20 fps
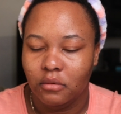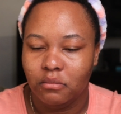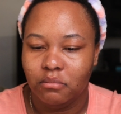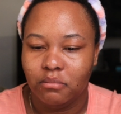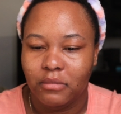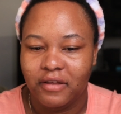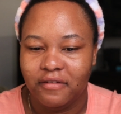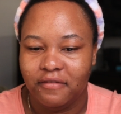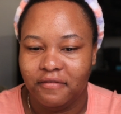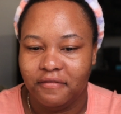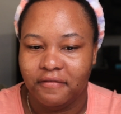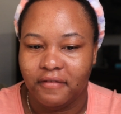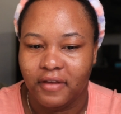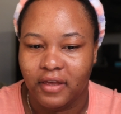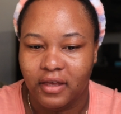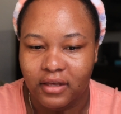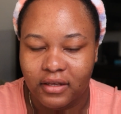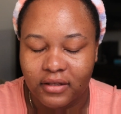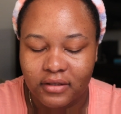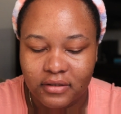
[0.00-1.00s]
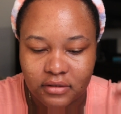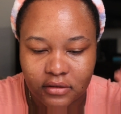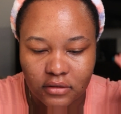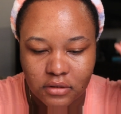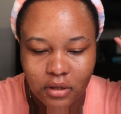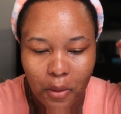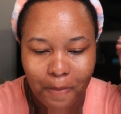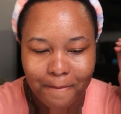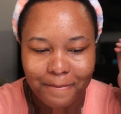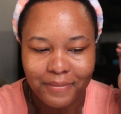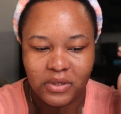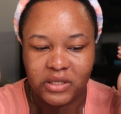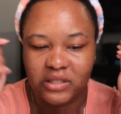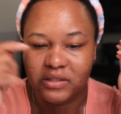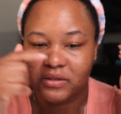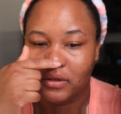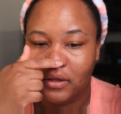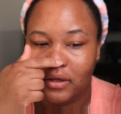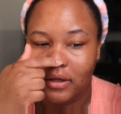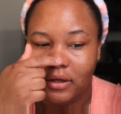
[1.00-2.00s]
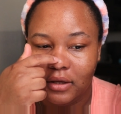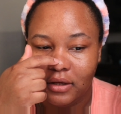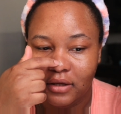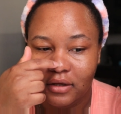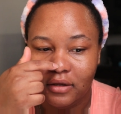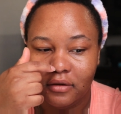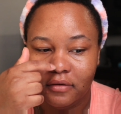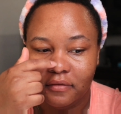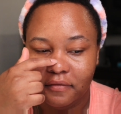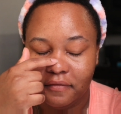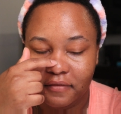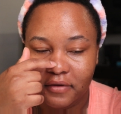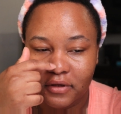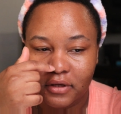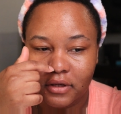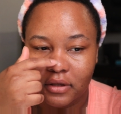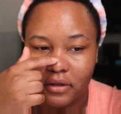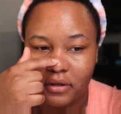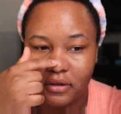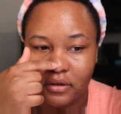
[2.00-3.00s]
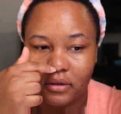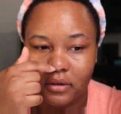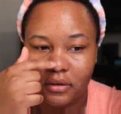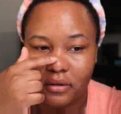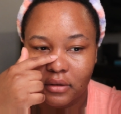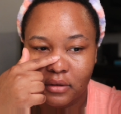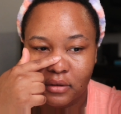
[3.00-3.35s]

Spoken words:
My face feel